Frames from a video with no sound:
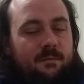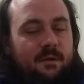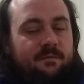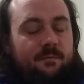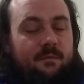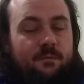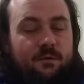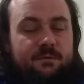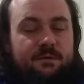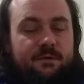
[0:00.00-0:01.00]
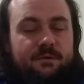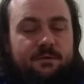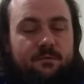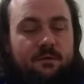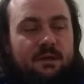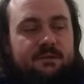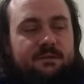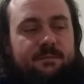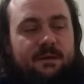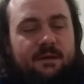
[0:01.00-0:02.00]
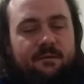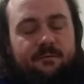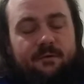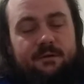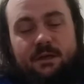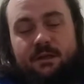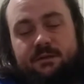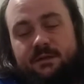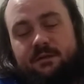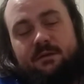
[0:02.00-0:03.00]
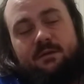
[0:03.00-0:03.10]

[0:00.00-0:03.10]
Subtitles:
mean, from the moon to the Two of Wands being helpful or challenging.